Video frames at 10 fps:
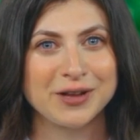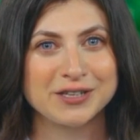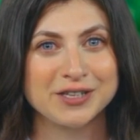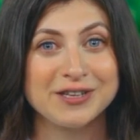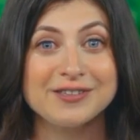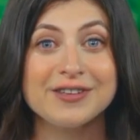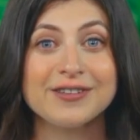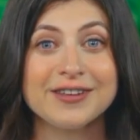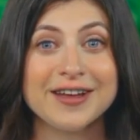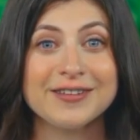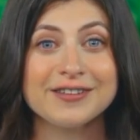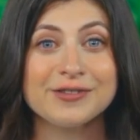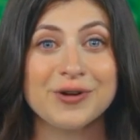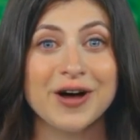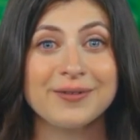but it just doesn't hit the
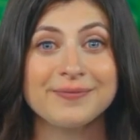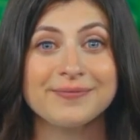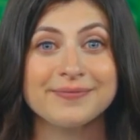spot.